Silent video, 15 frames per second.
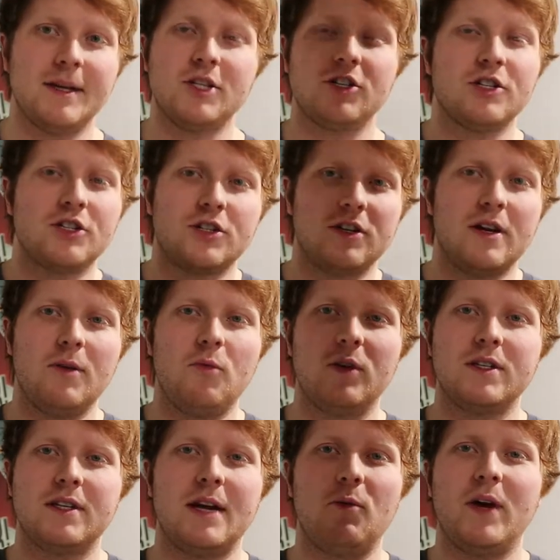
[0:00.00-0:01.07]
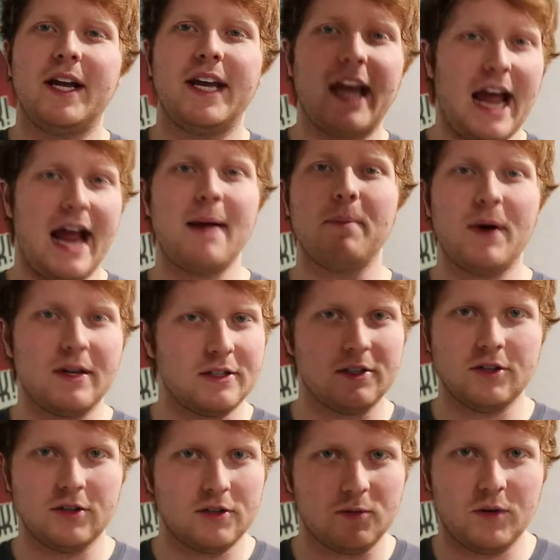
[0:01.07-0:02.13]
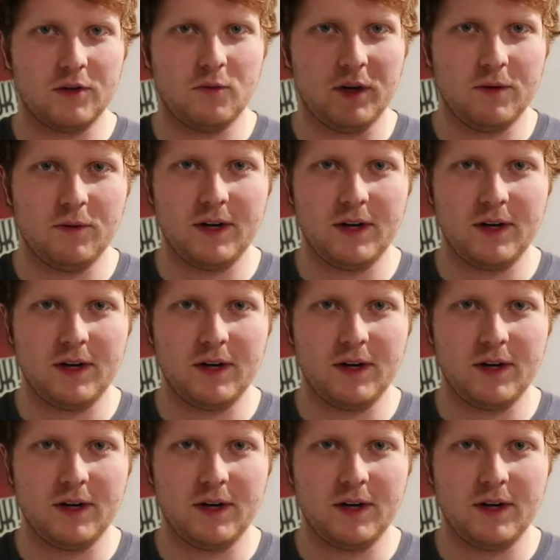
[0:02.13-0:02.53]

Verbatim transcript: It just was, it went gangbusters when it,